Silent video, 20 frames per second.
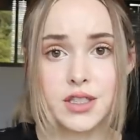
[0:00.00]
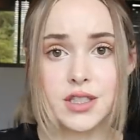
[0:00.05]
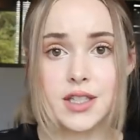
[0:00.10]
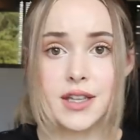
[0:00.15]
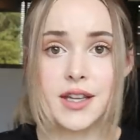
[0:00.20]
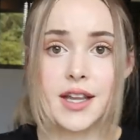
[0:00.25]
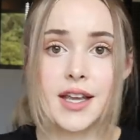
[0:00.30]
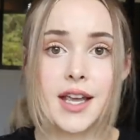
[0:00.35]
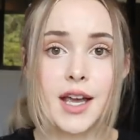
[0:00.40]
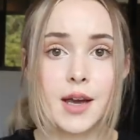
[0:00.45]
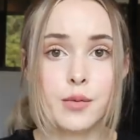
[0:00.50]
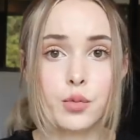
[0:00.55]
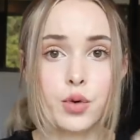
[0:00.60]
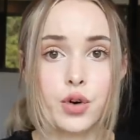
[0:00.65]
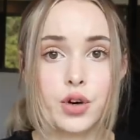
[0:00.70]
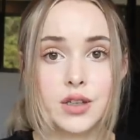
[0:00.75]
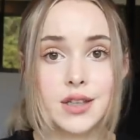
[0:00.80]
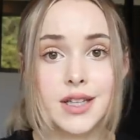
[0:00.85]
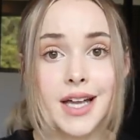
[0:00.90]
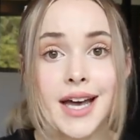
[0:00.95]
Did they get
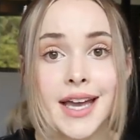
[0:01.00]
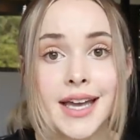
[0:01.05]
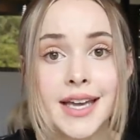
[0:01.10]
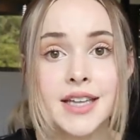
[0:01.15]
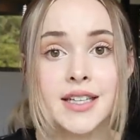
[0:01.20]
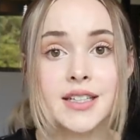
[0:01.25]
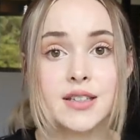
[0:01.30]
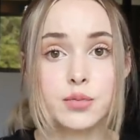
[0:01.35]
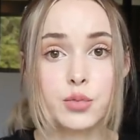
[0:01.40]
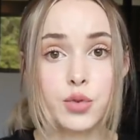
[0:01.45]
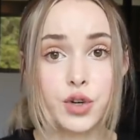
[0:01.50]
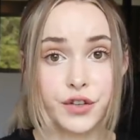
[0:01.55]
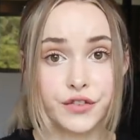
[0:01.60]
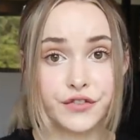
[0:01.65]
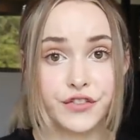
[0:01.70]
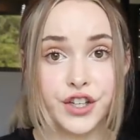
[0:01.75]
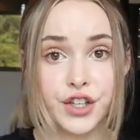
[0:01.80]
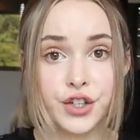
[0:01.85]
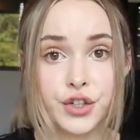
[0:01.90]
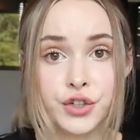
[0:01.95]
more likes, more
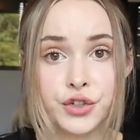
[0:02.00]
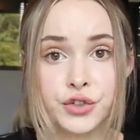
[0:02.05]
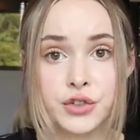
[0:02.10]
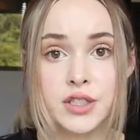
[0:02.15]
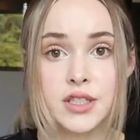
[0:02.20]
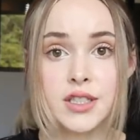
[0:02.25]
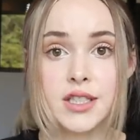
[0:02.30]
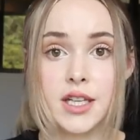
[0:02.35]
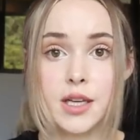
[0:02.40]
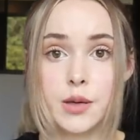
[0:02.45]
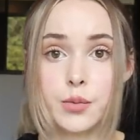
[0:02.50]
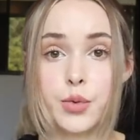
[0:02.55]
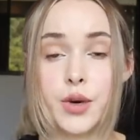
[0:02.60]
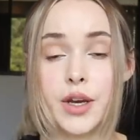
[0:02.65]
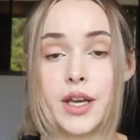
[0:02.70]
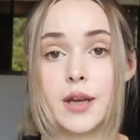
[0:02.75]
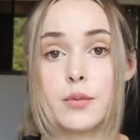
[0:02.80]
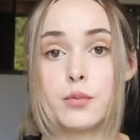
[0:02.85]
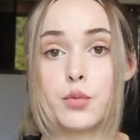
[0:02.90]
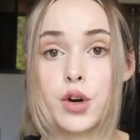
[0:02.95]
views? Did it
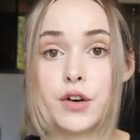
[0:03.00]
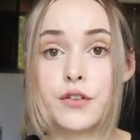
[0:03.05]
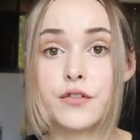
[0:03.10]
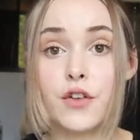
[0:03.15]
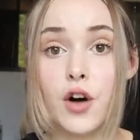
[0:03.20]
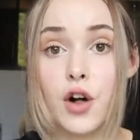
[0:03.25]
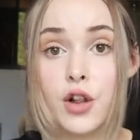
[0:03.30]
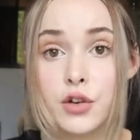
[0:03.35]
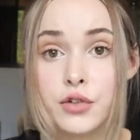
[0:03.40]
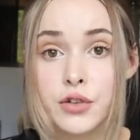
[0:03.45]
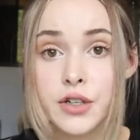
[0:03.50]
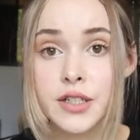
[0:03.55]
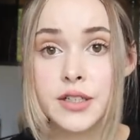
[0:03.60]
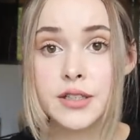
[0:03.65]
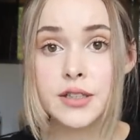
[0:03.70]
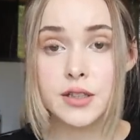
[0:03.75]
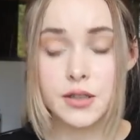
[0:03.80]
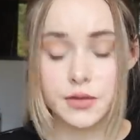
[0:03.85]
bring in more followers?